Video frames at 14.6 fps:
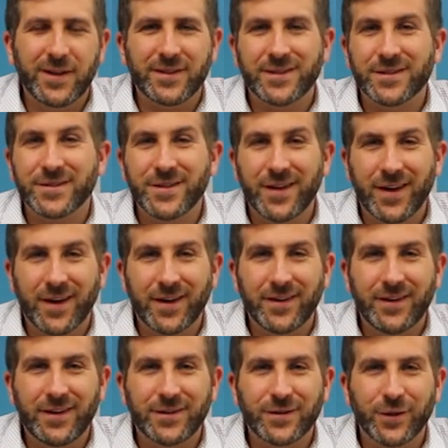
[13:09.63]
It does
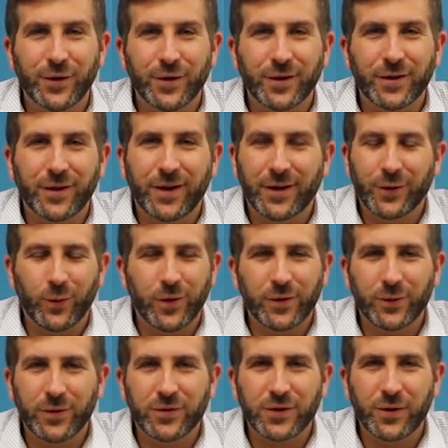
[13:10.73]
not need to look like the
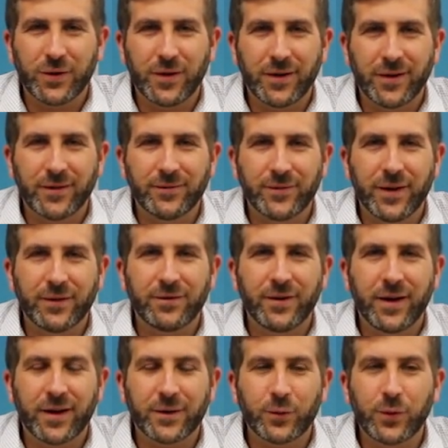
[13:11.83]
ones we've shown here. In
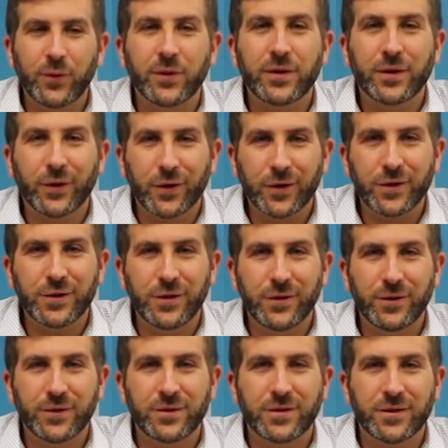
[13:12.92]
fact, we would encourage
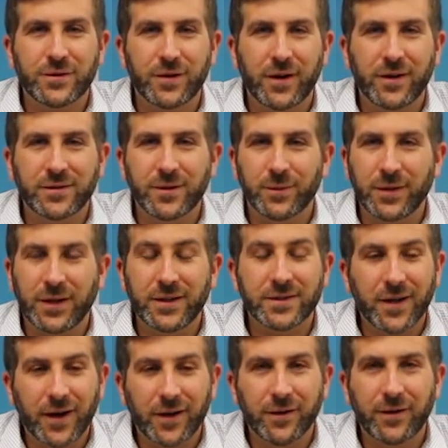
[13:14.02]
you to try something
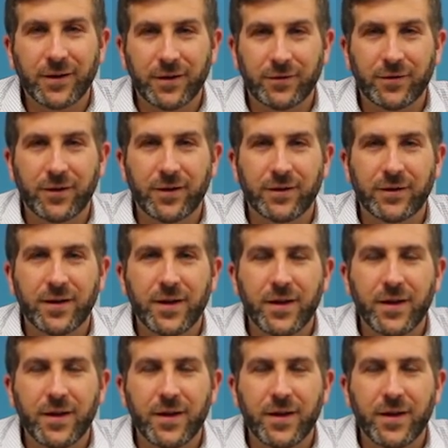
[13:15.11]
entirely different.